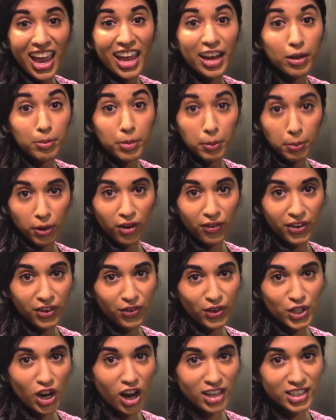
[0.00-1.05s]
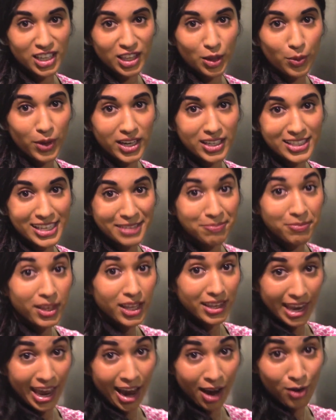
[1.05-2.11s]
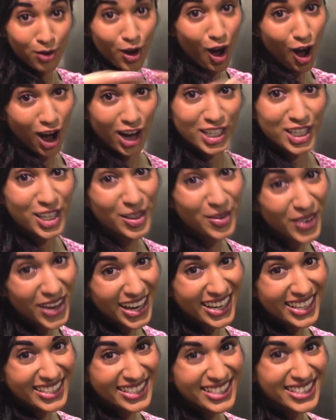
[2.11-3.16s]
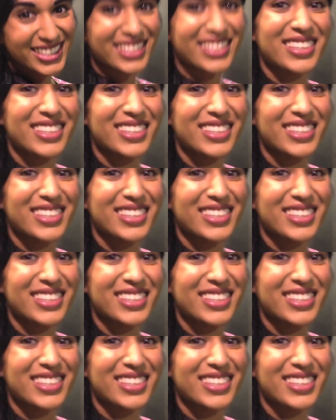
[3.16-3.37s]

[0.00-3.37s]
and it'll be perfect for tossing the wings in. Now, onto the wings.